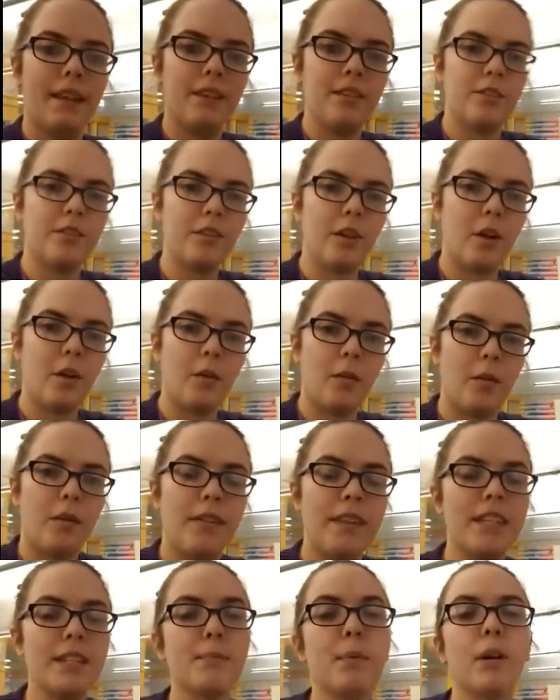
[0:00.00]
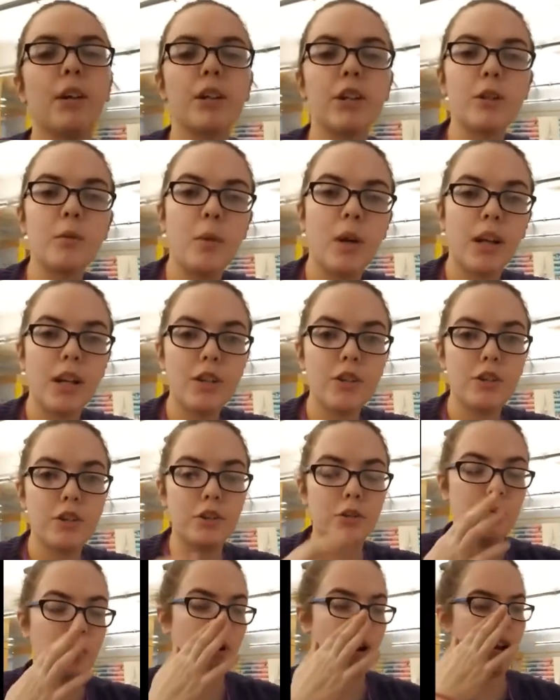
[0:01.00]
So this part you want to
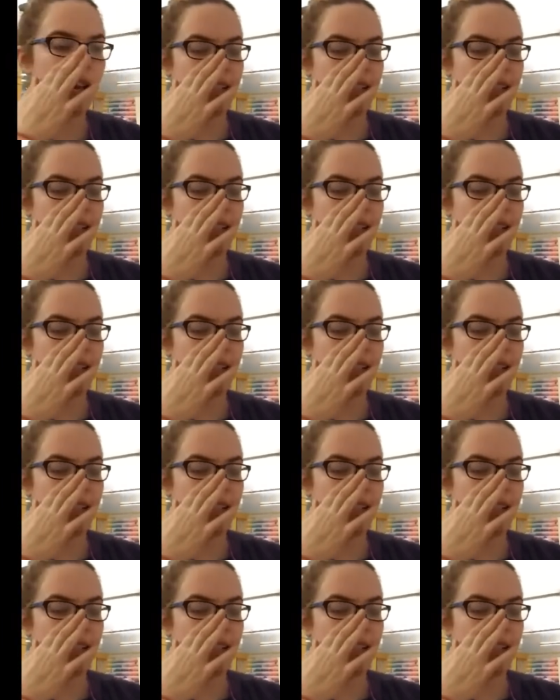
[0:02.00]
do on a